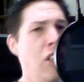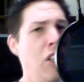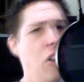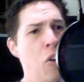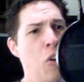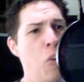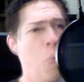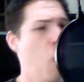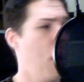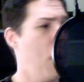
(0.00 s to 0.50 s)

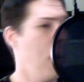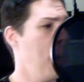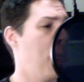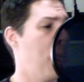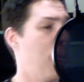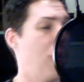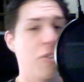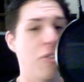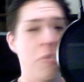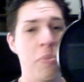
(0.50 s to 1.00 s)
one
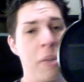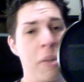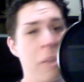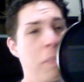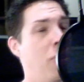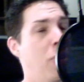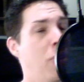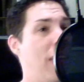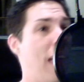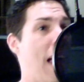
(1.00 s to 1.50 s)
person
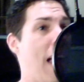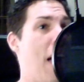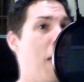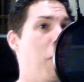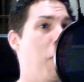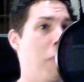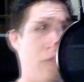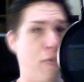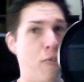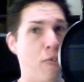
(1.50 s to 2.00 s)
being pulled
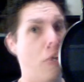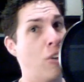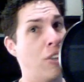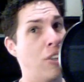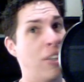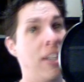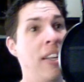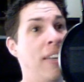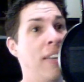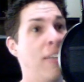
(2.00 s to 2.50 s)
out, but
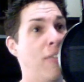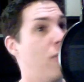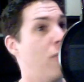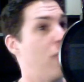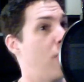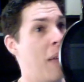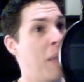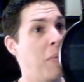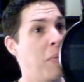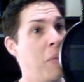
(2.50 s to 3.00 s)
14 of her
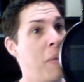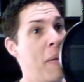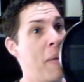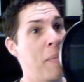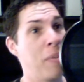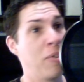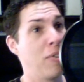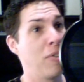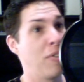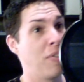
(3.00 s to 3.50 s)
family
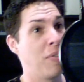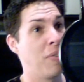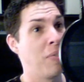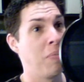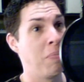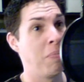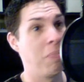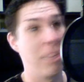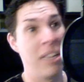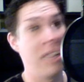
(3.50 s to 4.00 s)
members
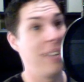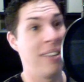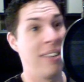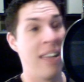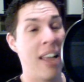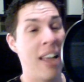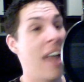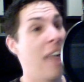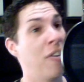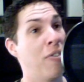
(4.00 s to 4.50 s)
being
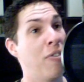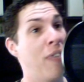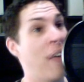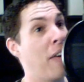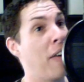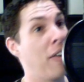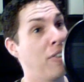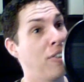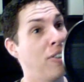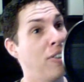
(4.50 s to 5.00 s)
dead
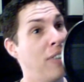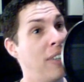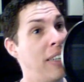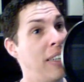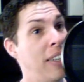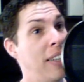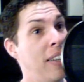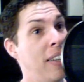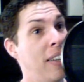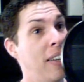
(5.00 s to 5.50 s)
around her
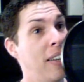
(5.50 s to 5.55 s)
in